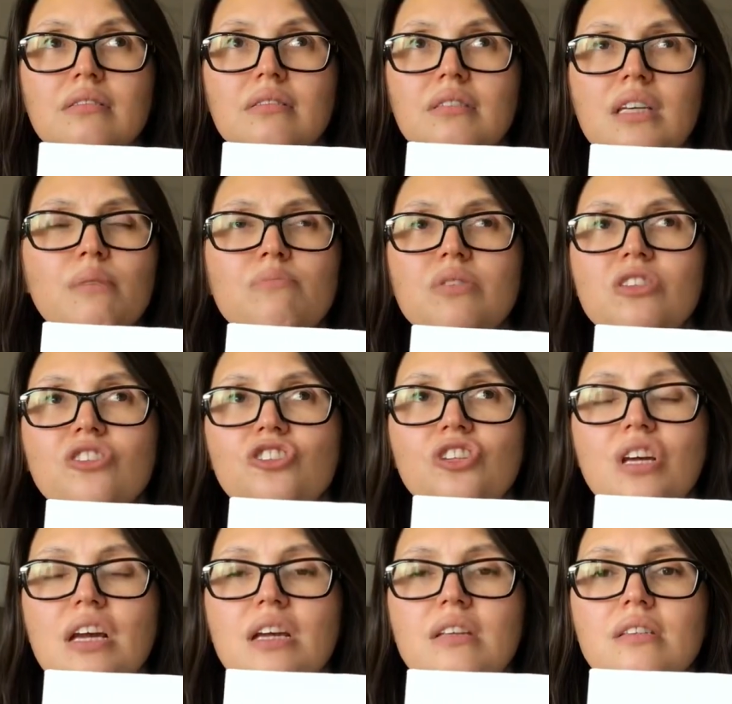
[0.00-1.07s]
DMC
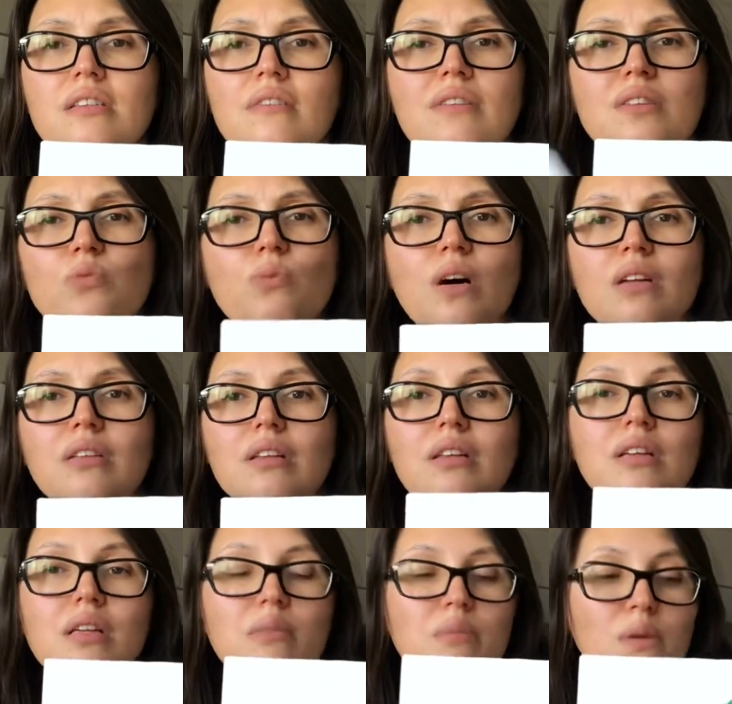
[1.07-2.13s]
shades this one a
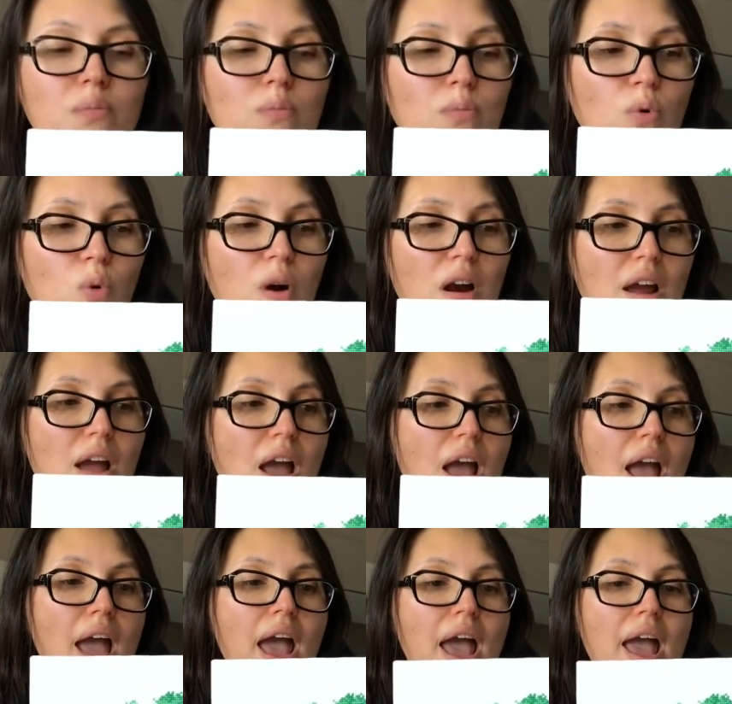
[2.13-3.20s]
little bit more
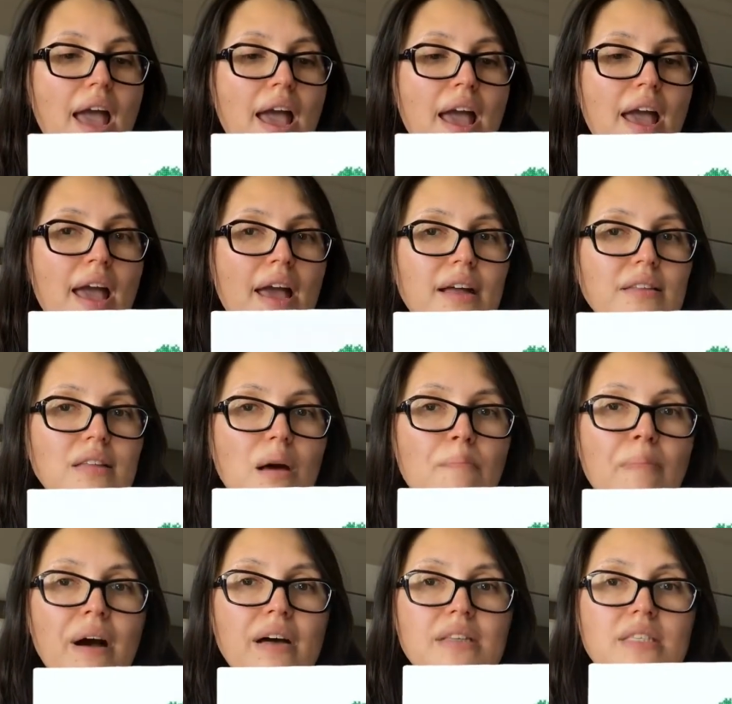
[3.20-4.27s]
and
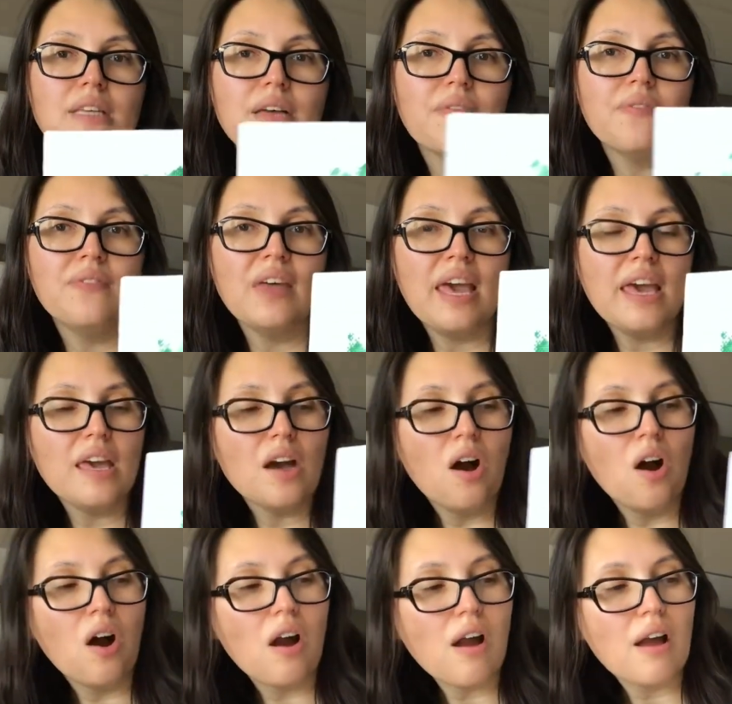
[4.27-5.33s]
but they
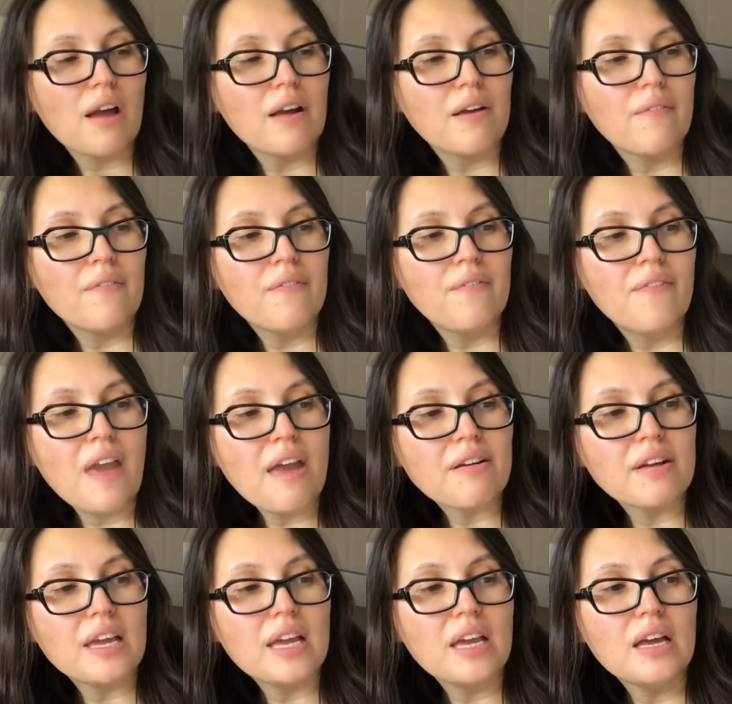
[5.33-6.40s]
are
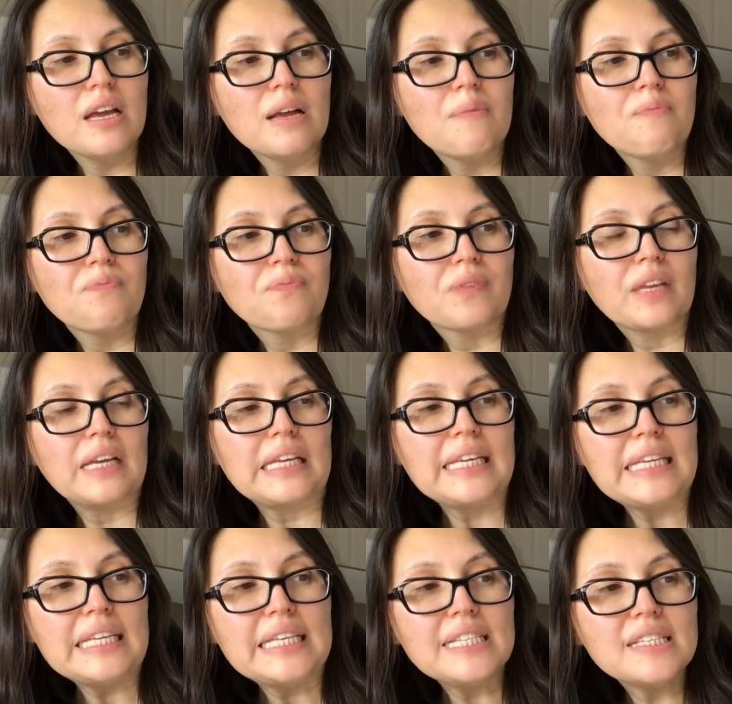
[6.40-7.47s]
very
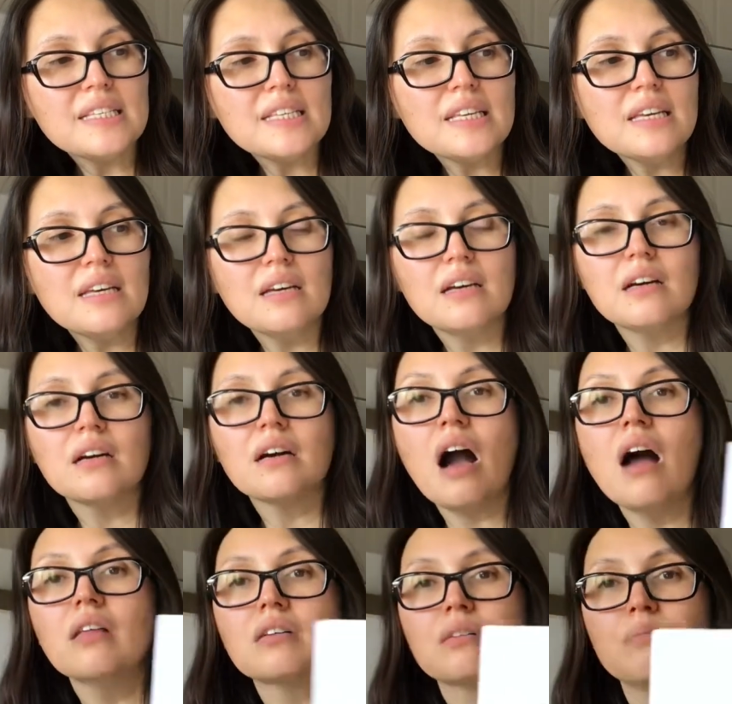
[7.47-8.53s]
easy
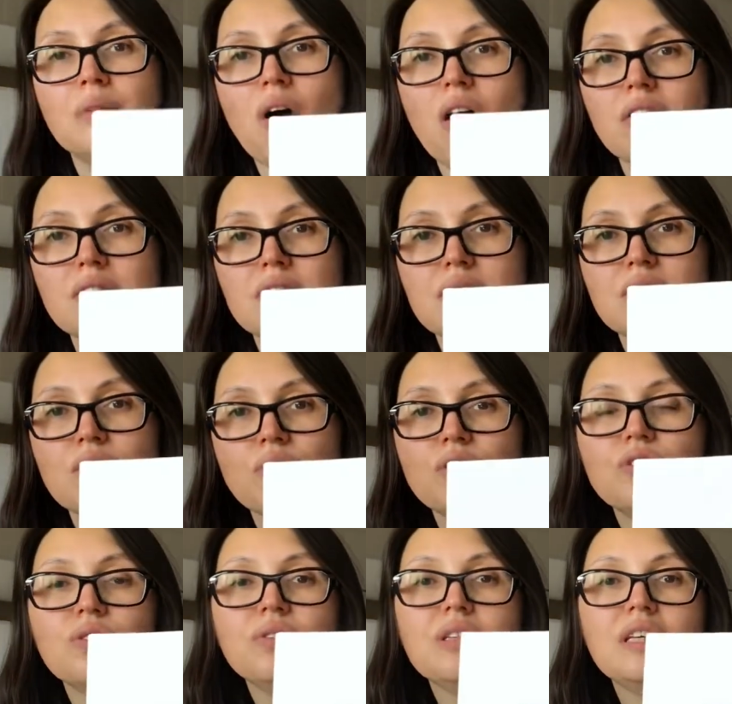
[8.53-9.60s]
color blocks so you
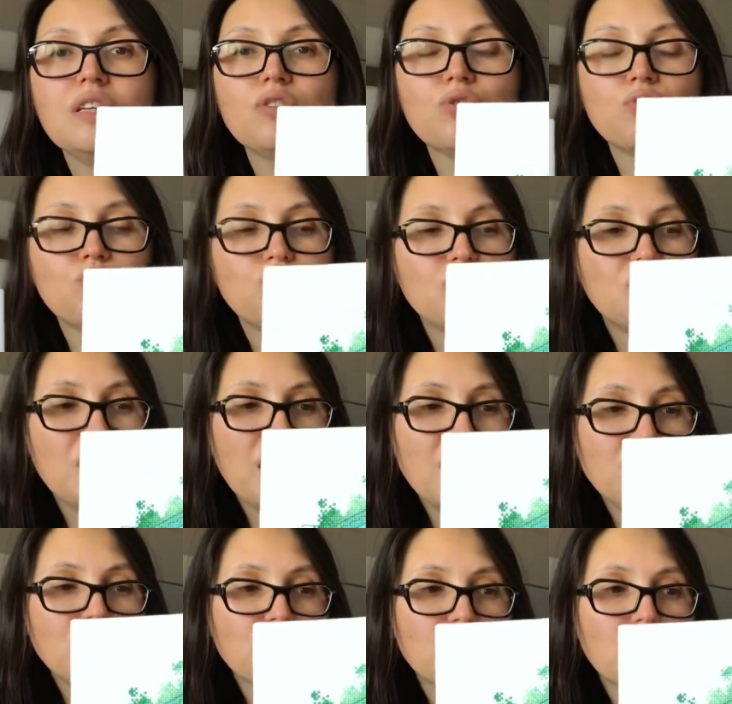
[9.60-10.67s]
don't need to
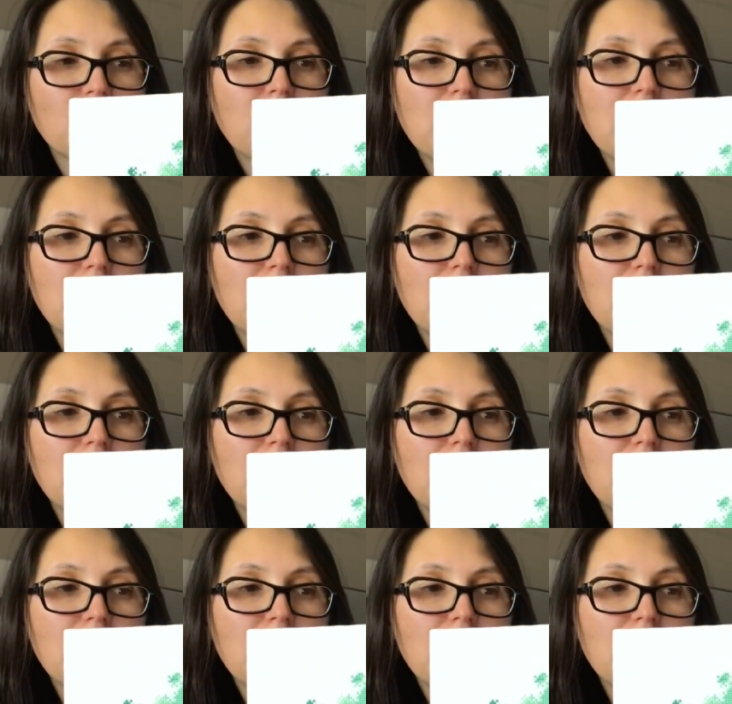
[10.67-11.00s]
change your